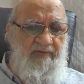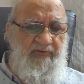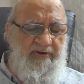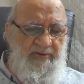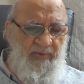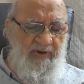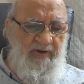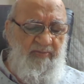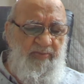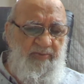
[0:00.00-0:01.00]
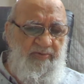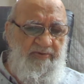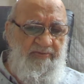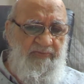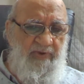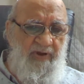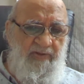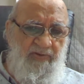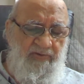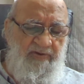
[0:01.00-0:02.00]
for the Meccan people,
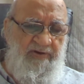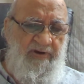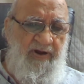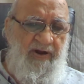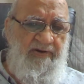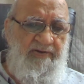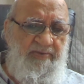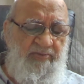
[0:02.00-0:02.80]
although they denied the